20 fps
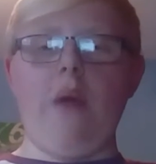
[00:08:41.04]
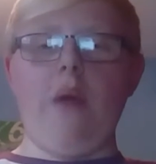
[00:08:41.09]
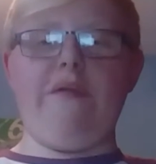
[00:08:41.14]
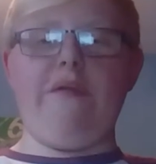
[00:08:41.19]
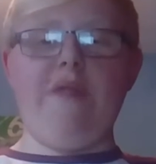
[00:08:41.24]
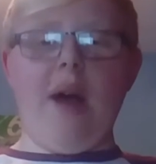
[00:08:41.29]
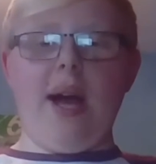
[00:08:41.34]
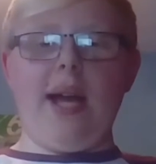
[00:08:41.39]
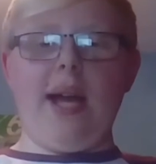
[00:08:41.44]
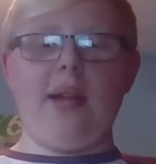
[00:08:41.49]
a
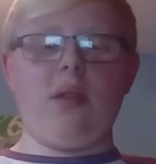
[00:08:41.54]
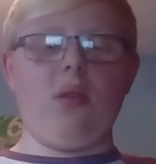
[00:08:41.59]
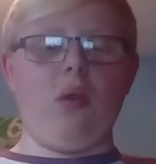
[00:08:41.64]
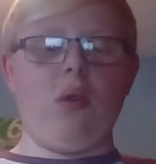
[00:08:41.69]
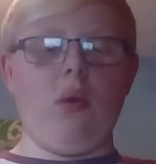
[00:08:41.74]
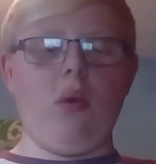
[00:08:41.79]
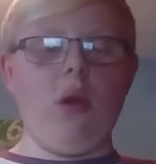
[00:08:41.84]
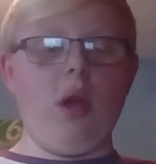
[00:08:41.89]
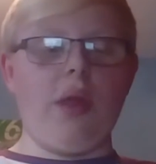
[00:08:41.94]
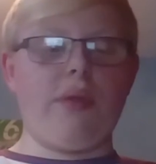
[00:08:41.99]

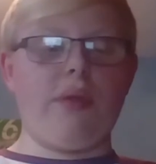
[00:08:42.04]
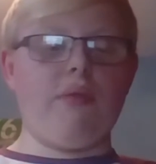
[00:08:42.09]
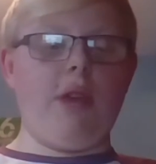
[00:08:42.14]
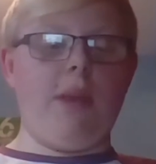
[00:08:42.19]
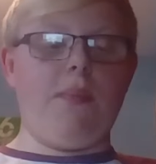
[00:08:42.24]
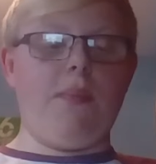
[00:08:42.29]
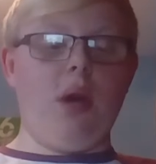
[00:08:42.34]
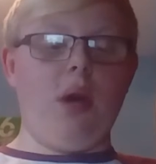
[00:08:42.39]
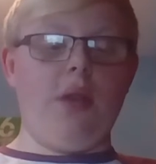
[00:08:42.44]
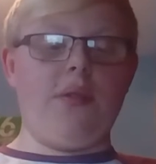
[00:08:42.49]
vital
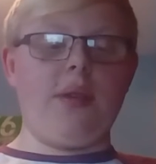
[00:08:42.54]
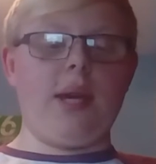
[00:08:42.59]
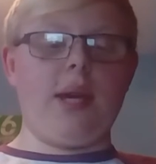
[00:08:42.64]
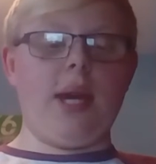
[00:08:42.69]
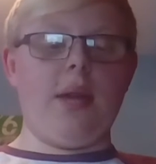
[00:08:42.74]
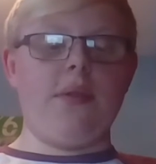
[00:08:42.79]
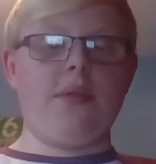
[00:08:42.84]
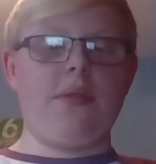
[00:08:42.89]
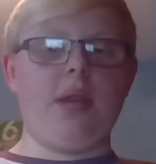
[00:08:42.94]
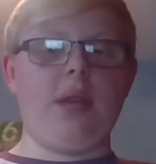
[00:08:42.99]
3 points
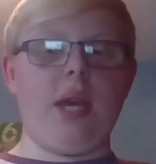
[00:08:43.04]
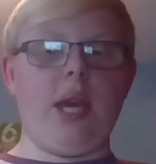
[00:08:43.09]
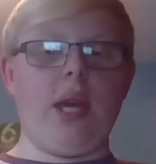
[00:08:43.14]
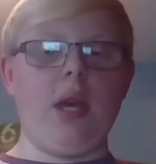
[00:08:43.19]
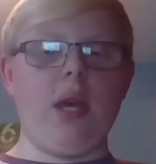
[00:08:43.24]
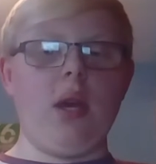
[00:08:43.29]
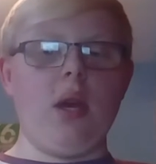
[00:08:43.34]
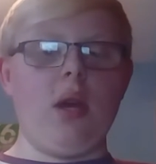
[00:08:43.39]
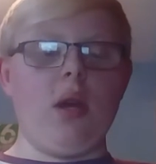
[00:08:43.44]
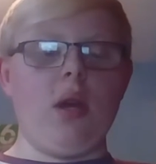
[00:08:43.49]
against
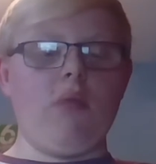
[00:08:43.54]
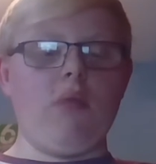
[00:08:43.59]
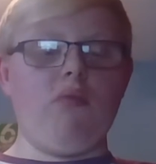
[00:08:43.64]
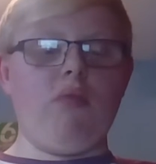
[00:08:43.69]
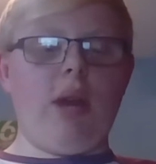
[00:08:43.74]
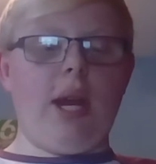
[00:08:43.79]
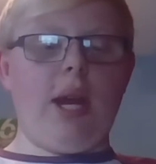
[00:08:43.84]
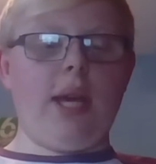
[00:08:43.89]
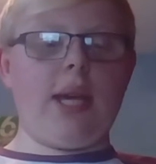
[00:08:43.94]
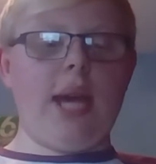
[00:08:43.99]
a
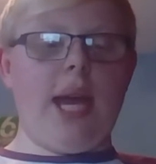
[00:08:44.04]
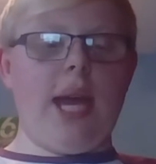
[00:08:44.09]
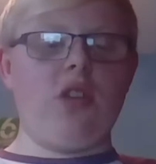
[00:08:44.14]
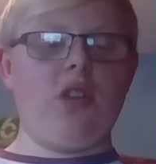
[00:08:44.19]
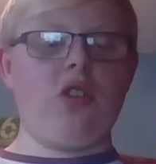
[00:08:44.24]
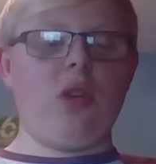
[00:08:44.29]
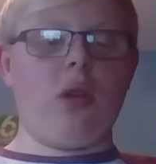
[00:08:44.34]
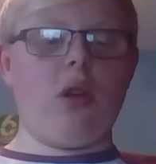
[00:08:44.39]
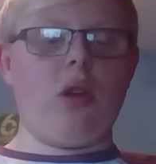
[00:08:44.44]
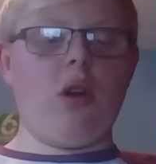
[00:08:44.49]

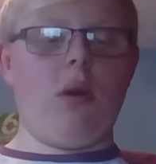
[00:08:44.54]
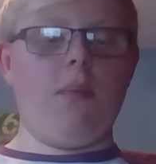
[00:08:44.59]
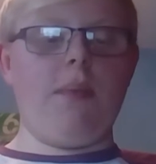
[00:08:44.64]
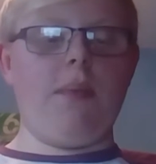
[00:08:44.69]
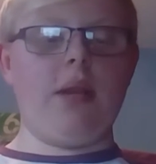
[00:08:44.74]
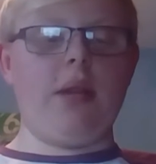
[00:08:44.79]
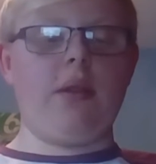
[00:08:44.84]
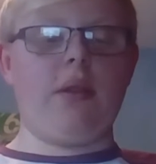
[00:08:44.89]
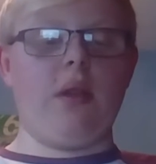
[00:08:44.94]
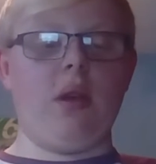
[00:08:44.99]
relegation
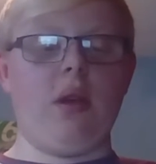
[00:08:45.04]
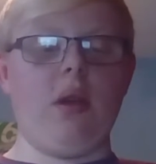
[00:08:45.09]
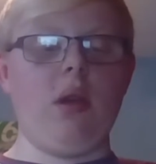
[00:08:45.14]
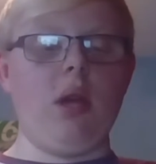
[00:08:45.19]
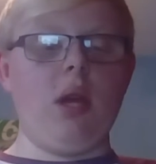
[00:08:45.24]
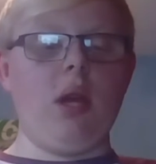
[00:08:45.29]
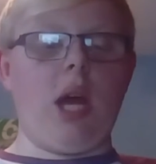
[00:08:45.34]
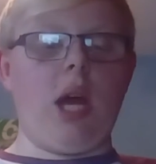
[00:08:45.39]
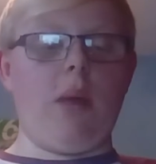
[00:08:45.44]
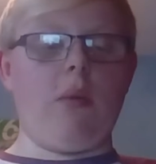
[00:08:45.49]
competitor.
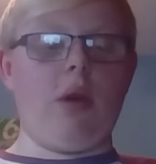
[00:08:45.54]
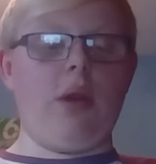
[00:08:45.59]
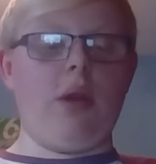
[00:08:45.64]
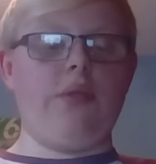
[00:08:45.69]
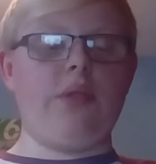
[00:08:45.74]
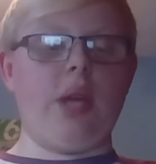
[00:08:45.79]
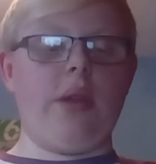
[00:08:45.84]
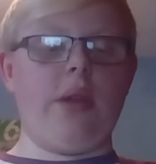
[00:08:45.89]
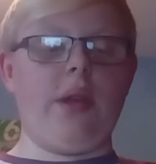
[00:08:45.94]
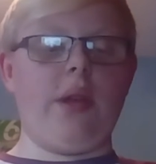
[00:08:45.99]
I'm going to
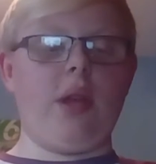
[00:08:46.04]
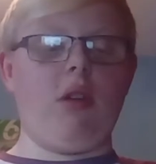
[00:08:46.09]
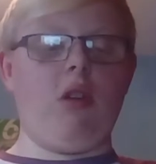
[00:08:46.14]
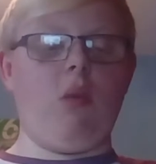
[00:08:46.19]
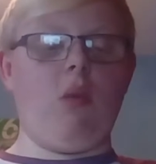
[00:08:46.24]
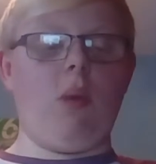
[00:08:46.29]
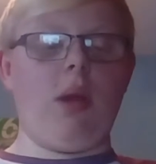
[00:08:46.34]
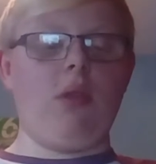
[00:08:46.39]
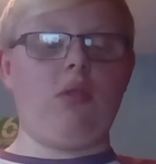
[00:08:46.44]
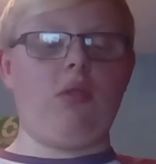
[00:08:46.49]
say that they're going
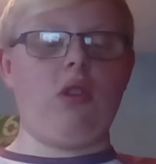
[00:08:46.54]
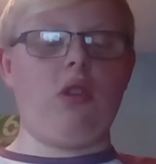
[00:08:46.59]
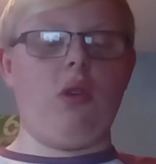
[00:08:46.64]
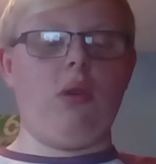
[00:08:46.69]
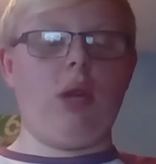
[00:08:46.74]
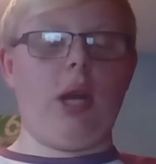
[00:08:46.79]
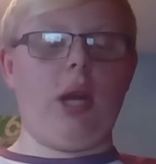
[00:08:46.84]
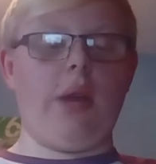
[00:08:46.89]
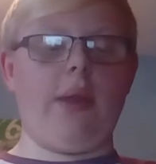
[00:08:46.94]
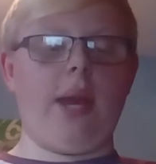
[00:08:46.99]
to win
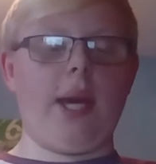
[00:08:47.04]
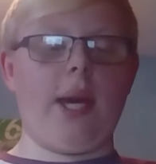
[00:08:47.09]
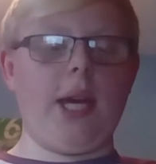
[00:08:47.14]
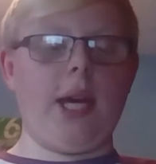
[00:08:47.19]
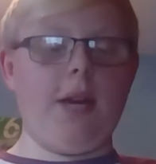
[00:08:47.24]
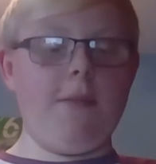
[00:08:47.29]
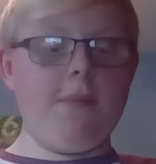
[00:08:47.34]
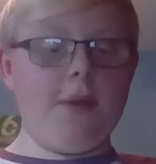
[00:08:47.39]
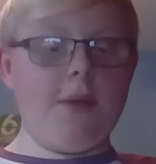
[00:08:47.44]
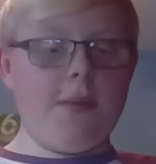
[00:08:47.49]
2-0 in that
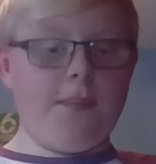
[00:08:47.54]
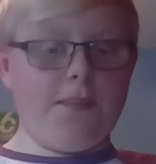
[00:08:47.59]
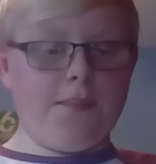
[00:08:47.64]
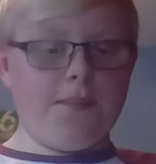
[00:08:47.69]
game.